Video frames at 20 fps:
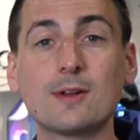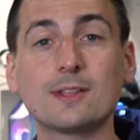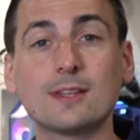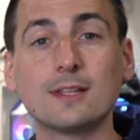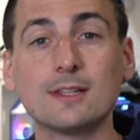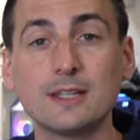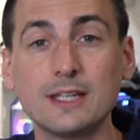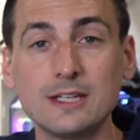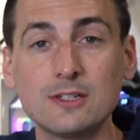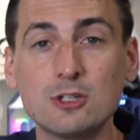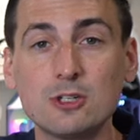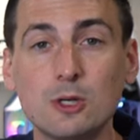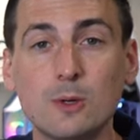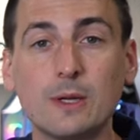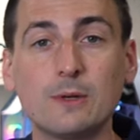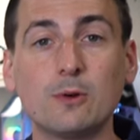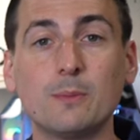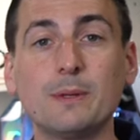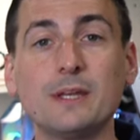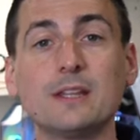the link to it
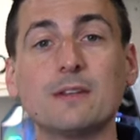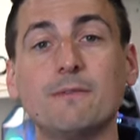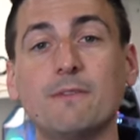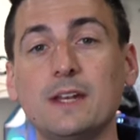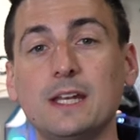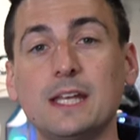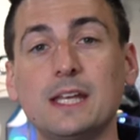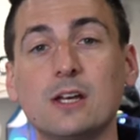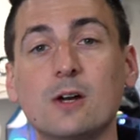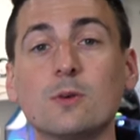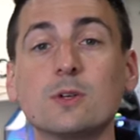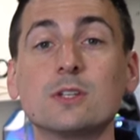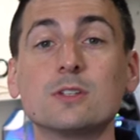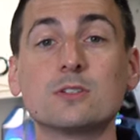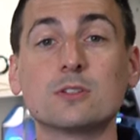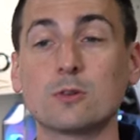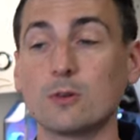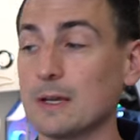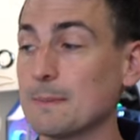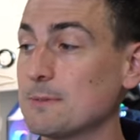will be in the video
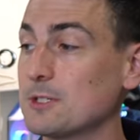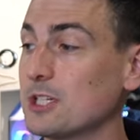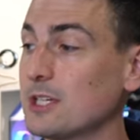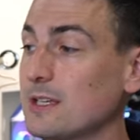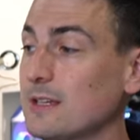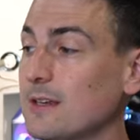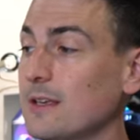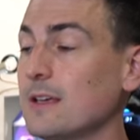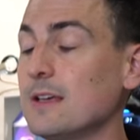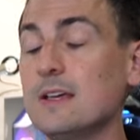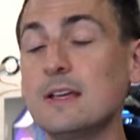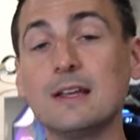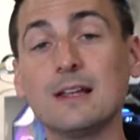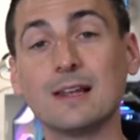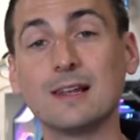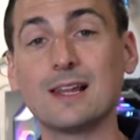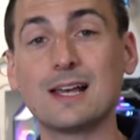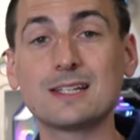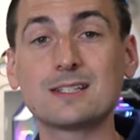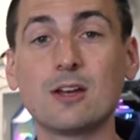description.
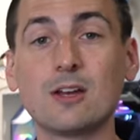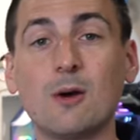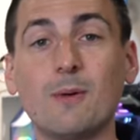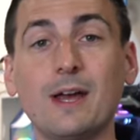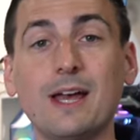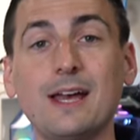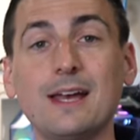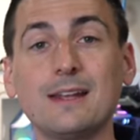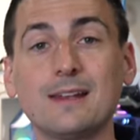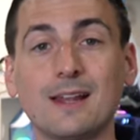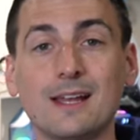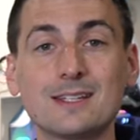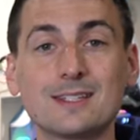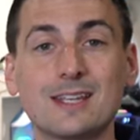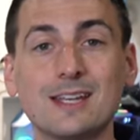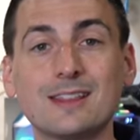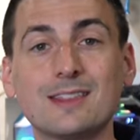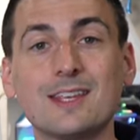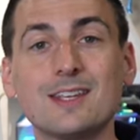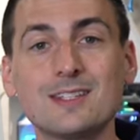Let's go ahead, let's
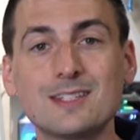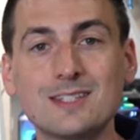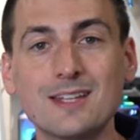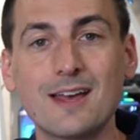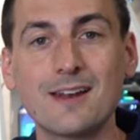get this set